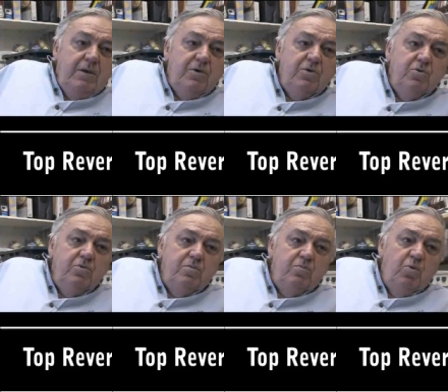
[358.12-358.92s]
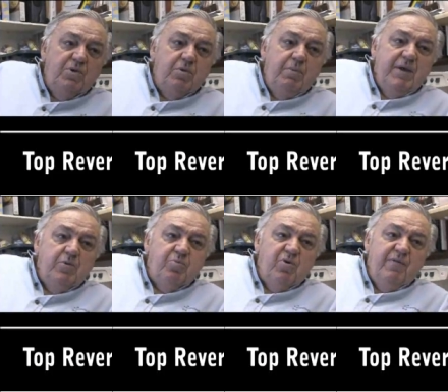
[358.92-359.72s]
who want to make a
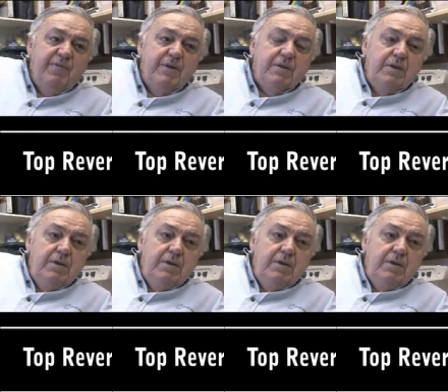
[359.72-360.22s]
profit,